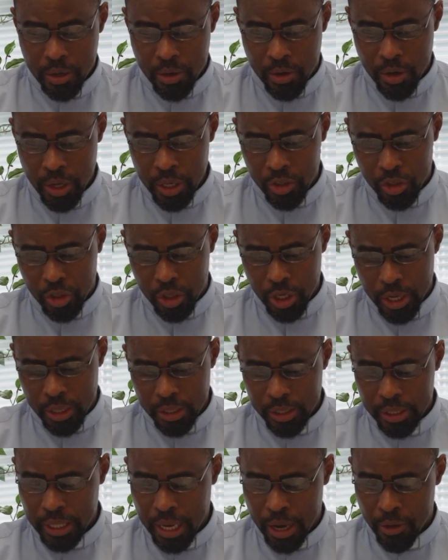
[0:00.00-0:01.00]

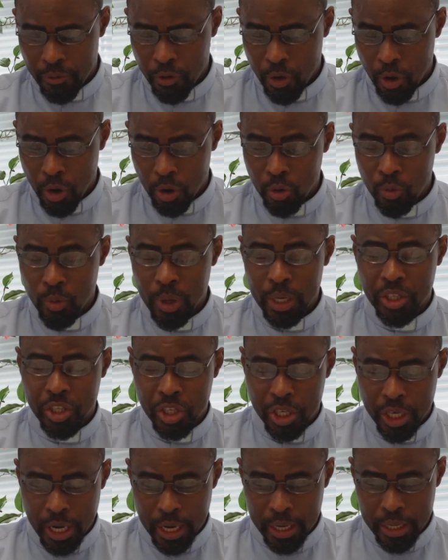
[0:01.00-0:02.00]
Christians have always
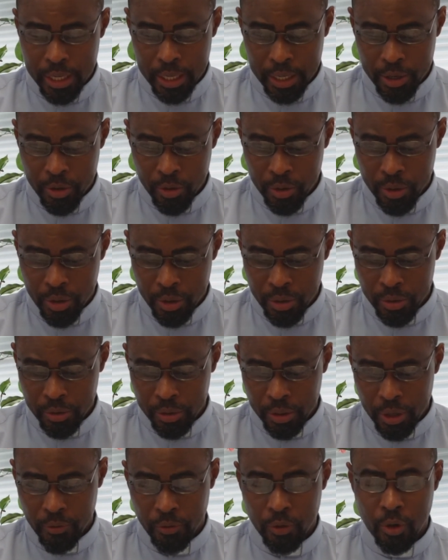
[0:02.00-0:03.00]
shared the good
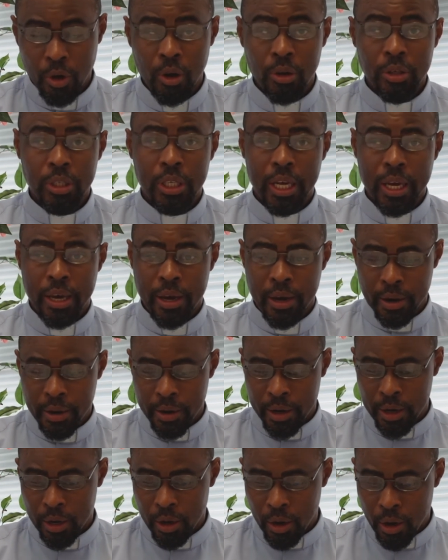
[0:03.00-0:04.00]
news of God's
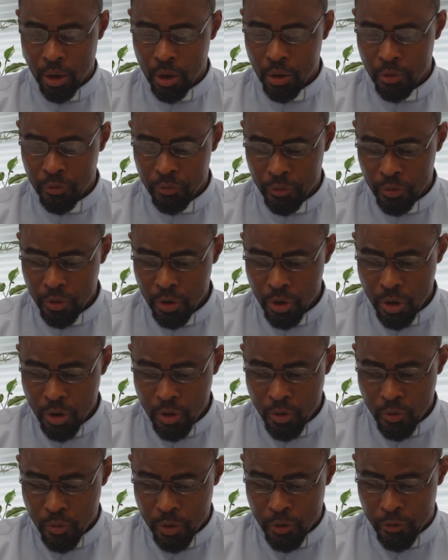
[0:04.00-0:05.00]
caring love
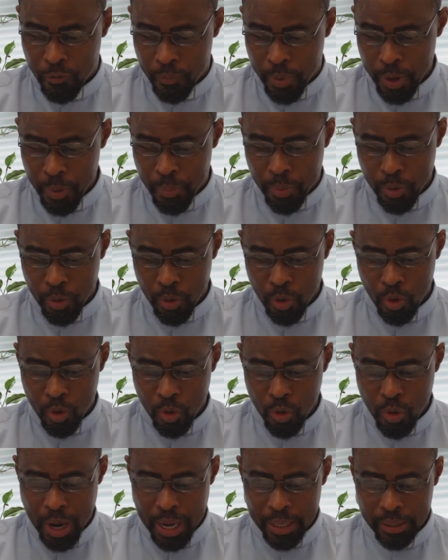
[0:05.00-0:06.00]
with people
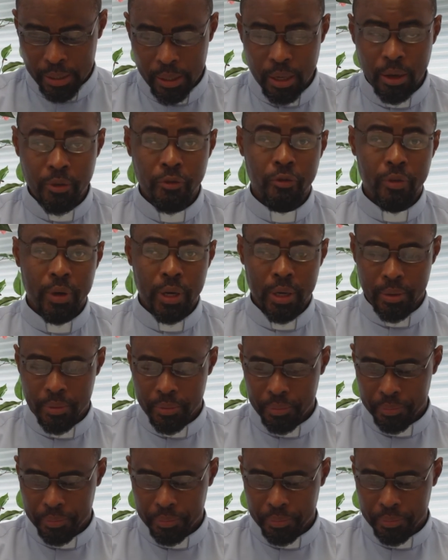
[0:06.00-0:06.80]
who are suffering.